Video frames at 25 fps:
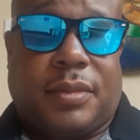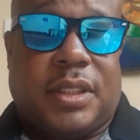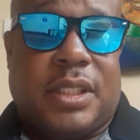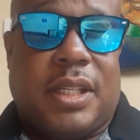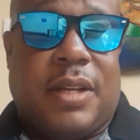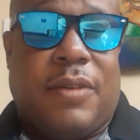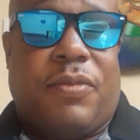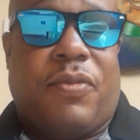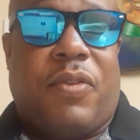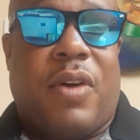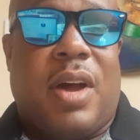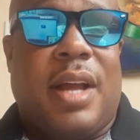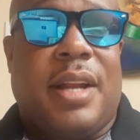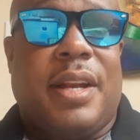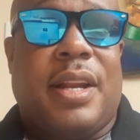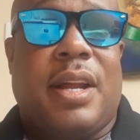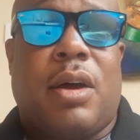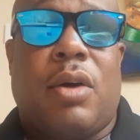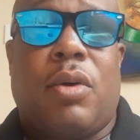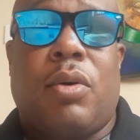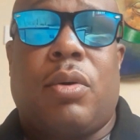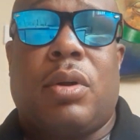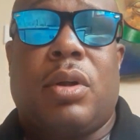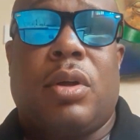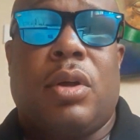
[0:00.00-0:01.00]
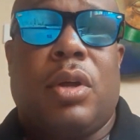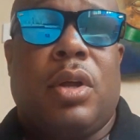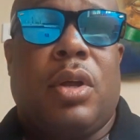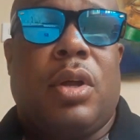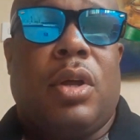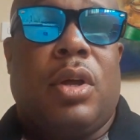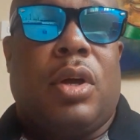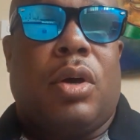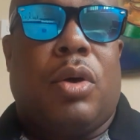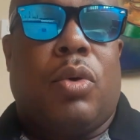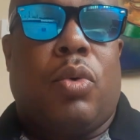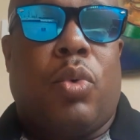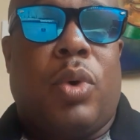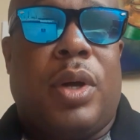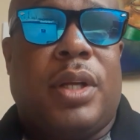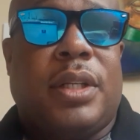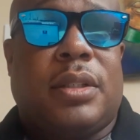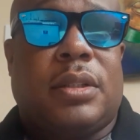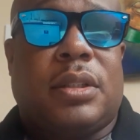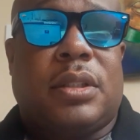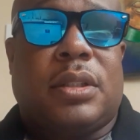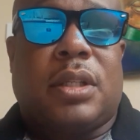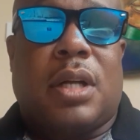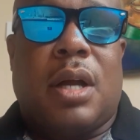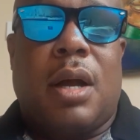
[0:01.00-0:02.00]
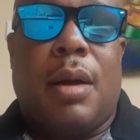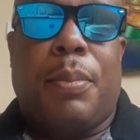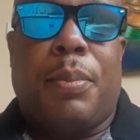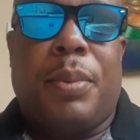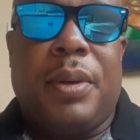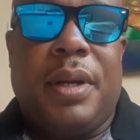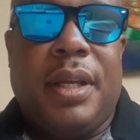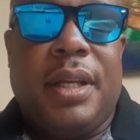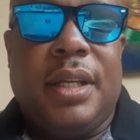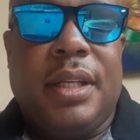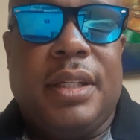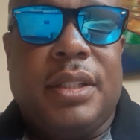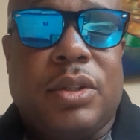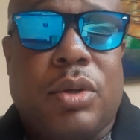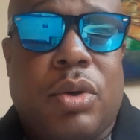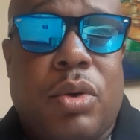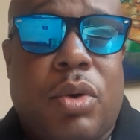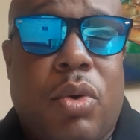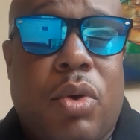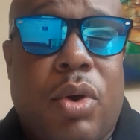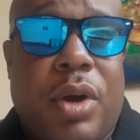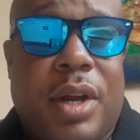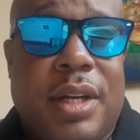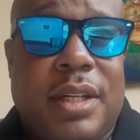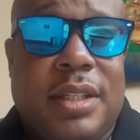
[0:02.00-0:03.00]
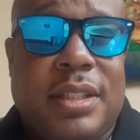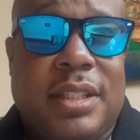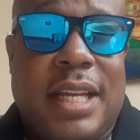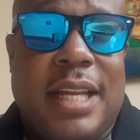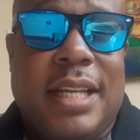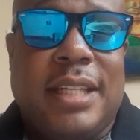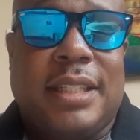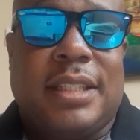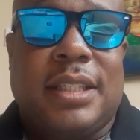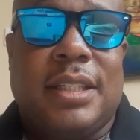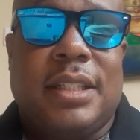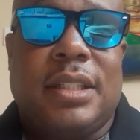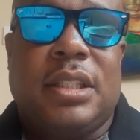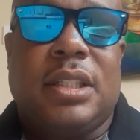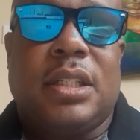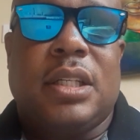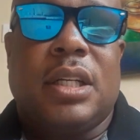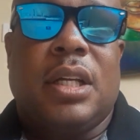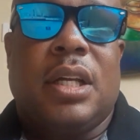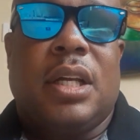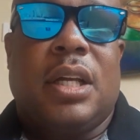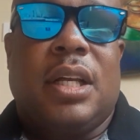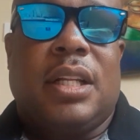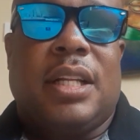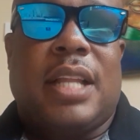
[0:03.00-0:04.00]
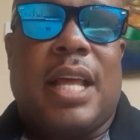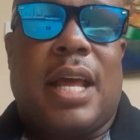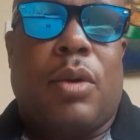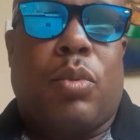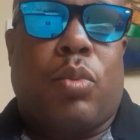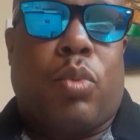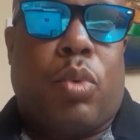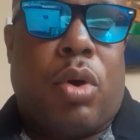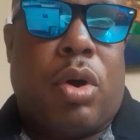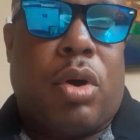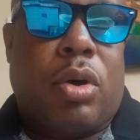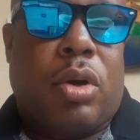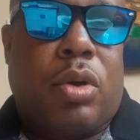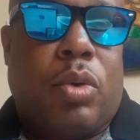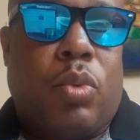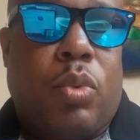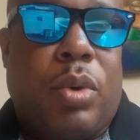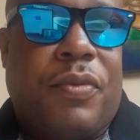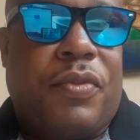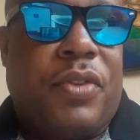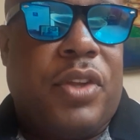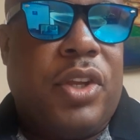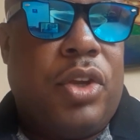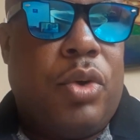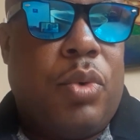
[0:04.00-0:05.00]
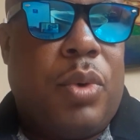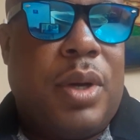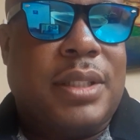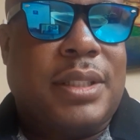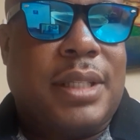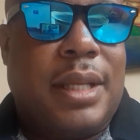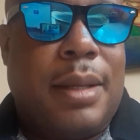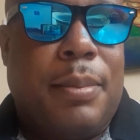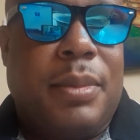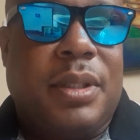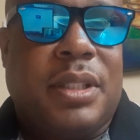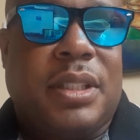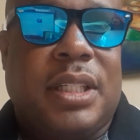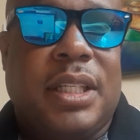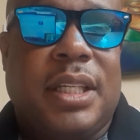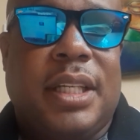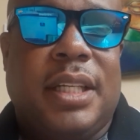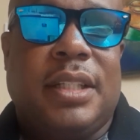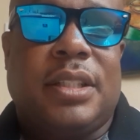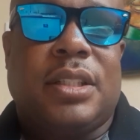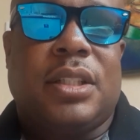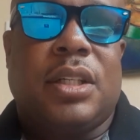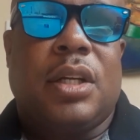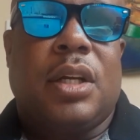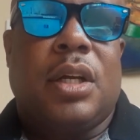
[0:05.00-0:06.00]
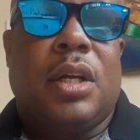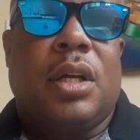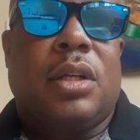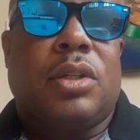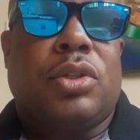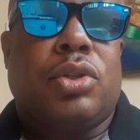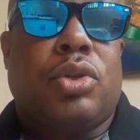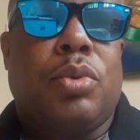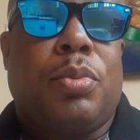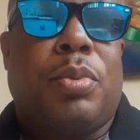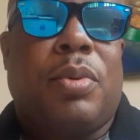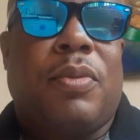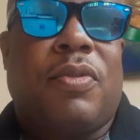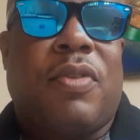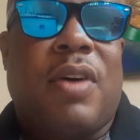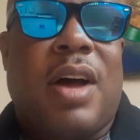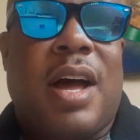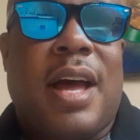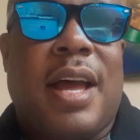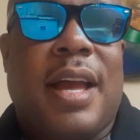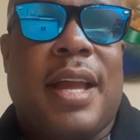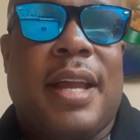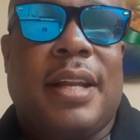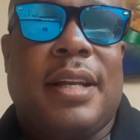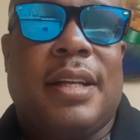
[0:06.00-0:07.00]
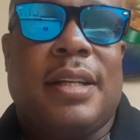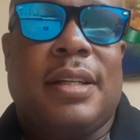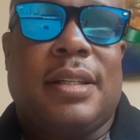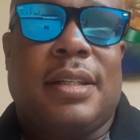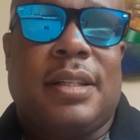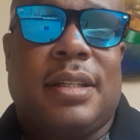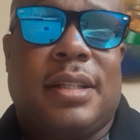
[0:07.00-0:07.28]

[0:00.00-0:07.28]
and find out which companies or organizations that work with the U.S. embassies to provide